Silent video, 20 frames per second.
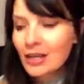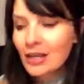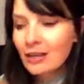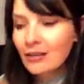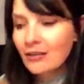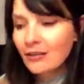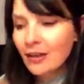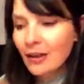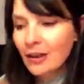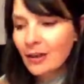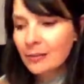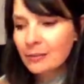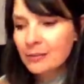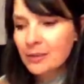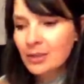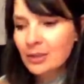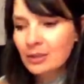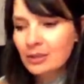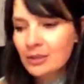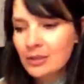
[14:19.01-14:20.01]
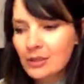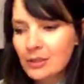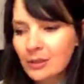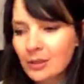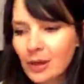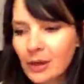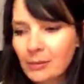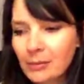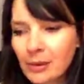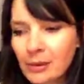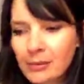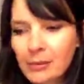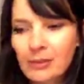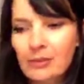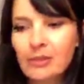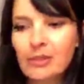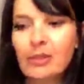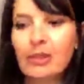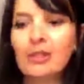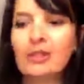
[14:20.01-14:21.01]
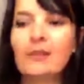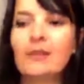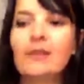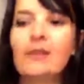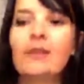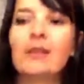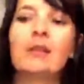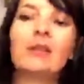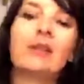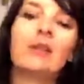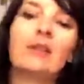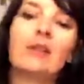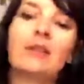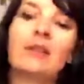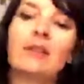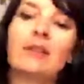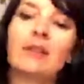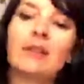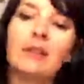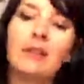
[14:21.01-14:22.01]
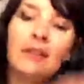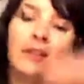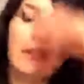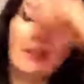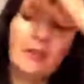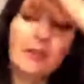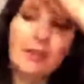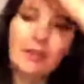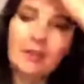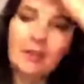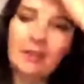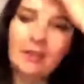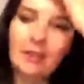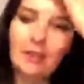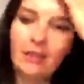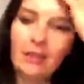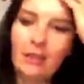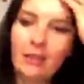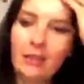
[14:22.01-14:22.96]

if I am to describe my music, I think it's